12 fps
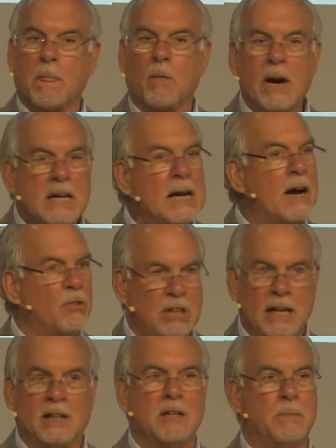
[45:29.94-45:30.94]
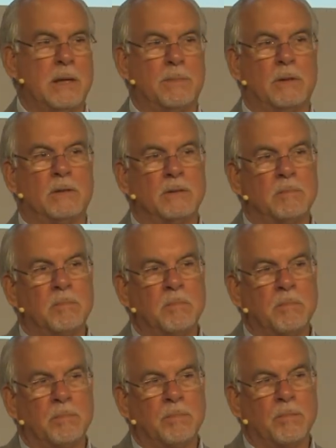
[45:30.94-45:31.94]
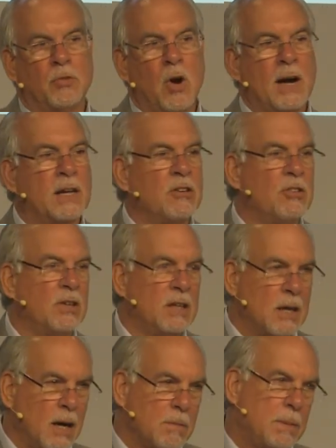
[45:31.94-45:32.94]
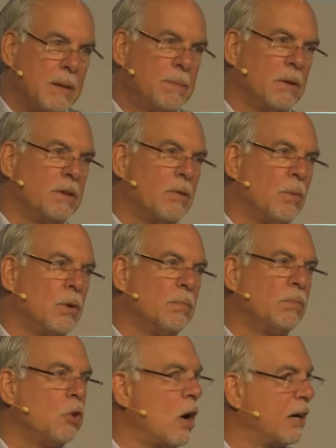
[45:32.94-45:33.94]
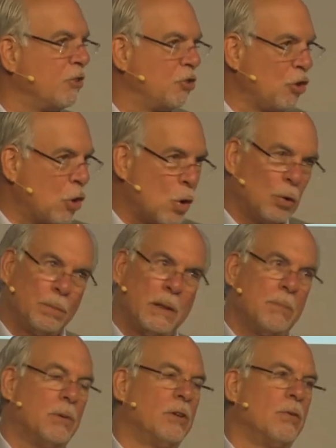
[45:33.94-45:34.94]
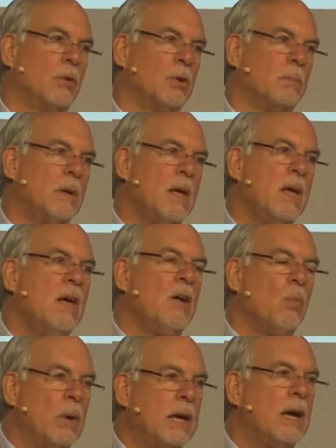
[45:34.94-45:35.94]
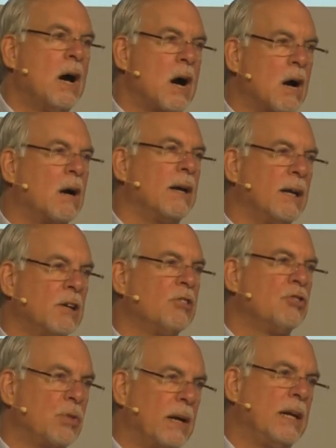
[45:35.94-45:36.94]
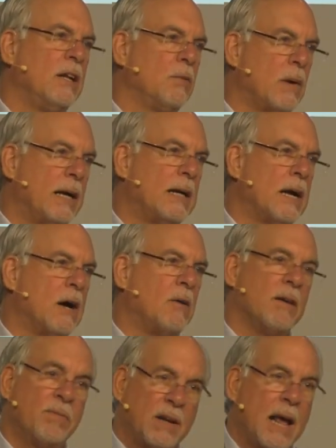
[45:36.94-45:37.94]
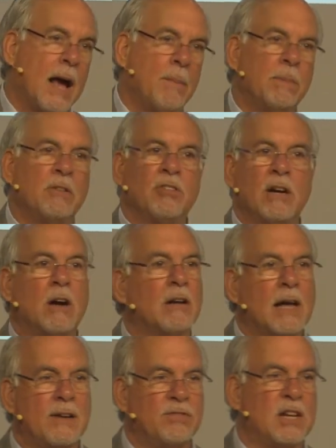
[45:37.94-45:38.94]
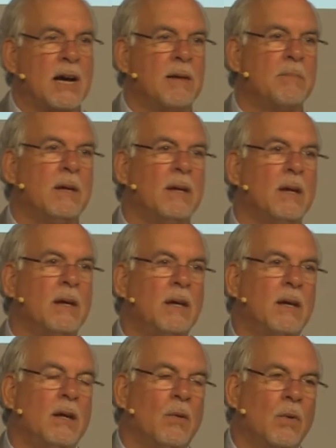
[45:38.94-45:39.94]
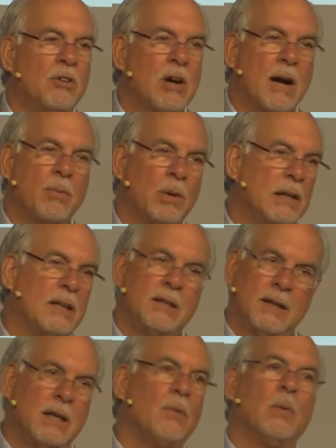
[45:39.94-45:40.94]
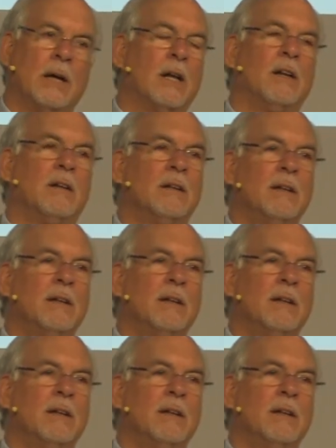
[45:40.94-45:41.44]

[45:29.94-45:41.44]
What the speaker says: Right now, daily, people, talking to the young people in the room, talking to the old people in the room, we are in training right now. If it happens in our lifetime, which I really think it will,